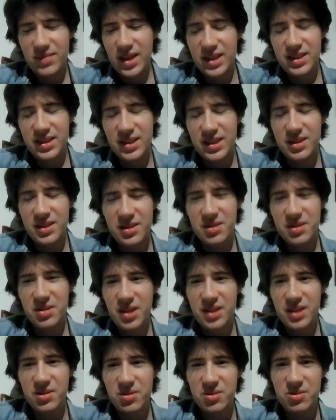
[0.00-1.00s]
as he
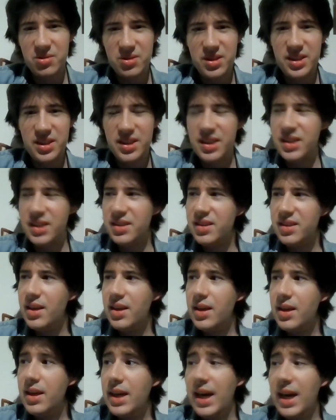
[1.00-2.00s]
usually is.
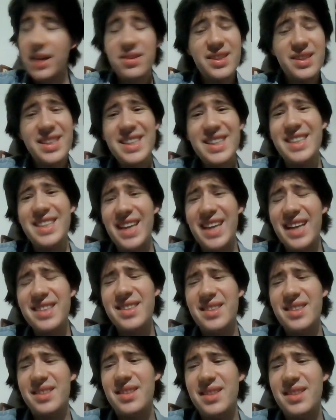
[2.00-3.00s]
I don't think he
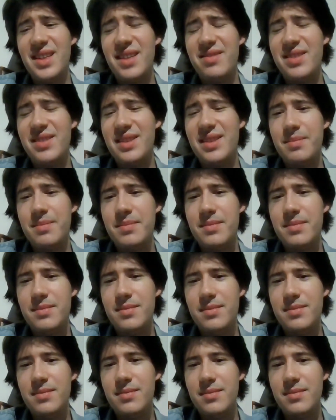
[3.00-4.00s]
dances in that film.
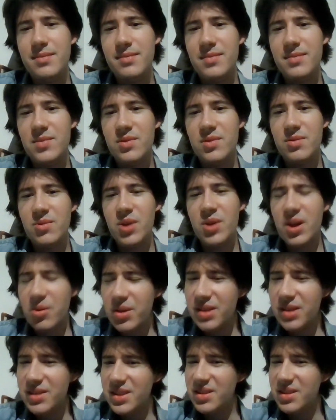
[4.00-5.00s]

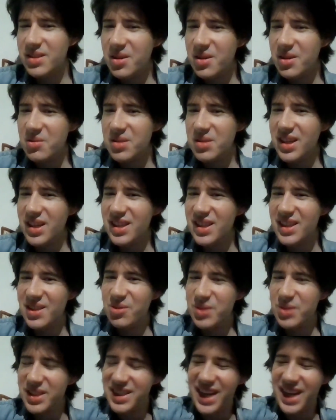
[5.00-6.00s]
Rockwell is known that he
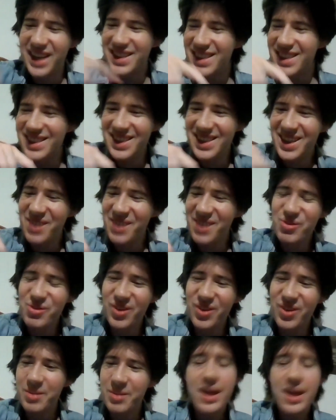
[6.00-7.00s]
always dances in every
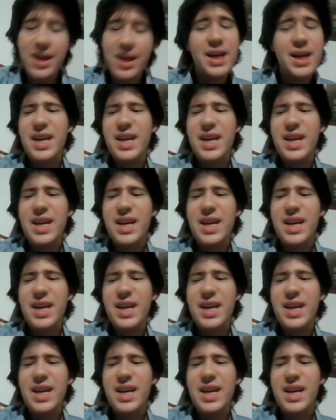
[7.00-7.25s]
film.